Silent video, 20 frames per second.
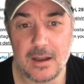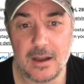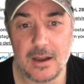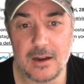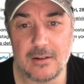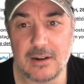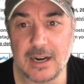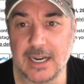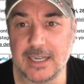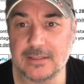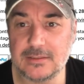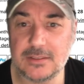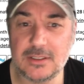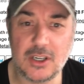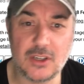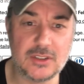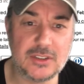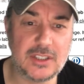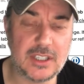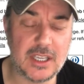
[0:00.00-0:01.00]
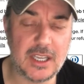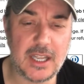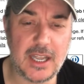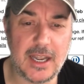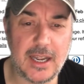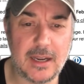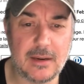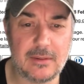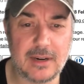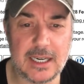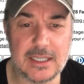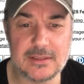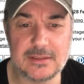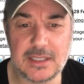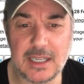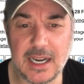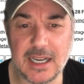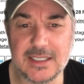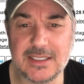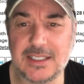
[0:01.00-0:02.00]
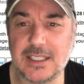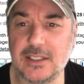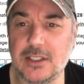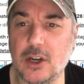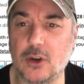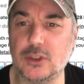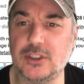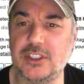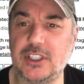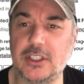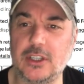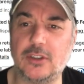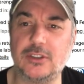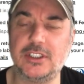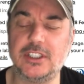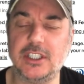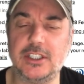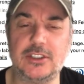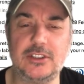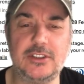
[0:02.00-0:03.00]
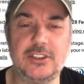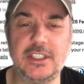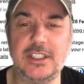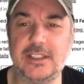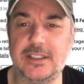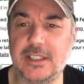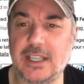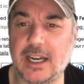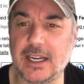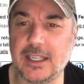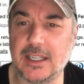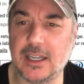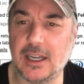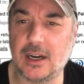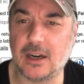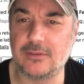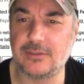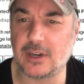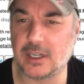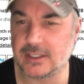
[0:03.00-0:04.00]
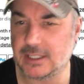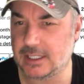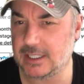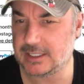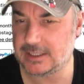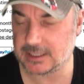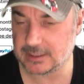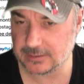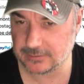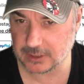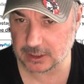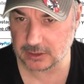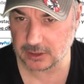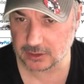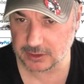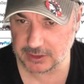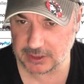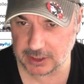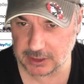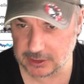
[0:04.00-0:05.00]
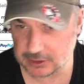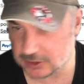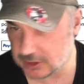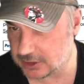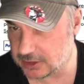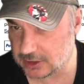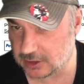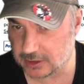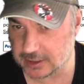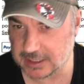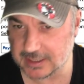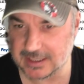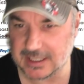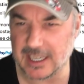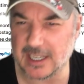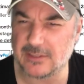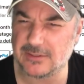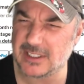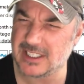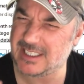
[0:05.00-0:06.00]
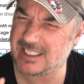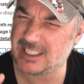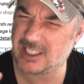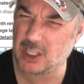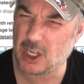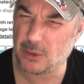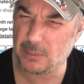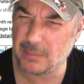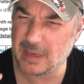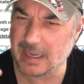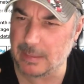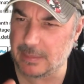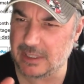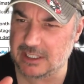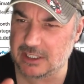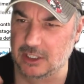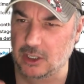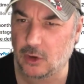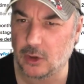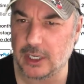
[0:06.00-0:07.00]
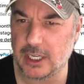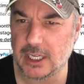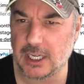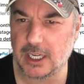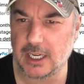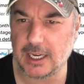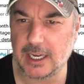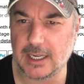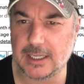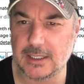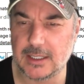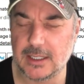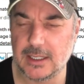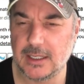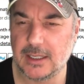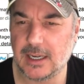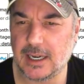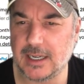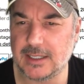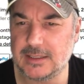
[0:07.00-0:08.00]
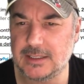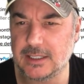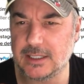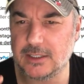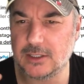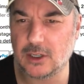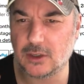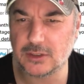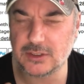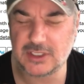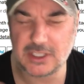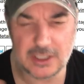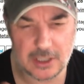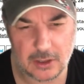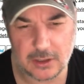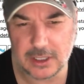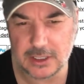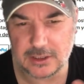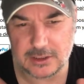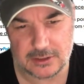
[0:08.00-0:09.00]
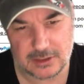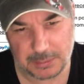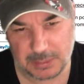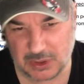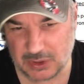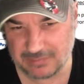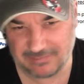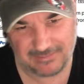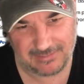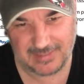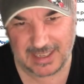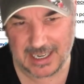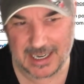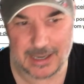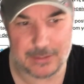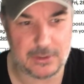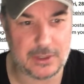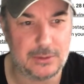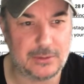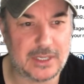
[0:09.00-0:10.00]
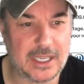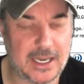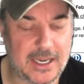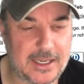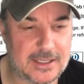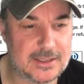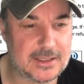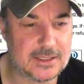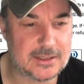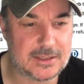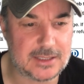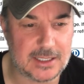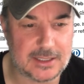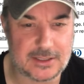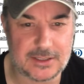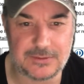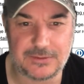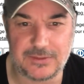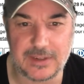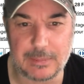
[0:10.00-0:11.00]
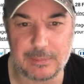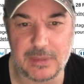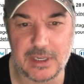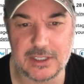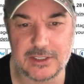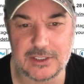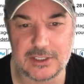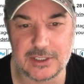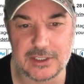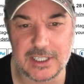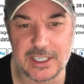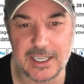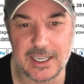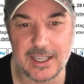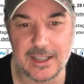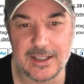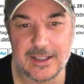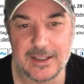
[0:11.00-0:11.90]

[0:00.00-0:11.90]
around 1890, 1900 in date. On the listing, I've got 1900 to 1910. I think it's maybe slightly earlier, 1890, 1900, but you know, who cares? It's fabulous. Look at it.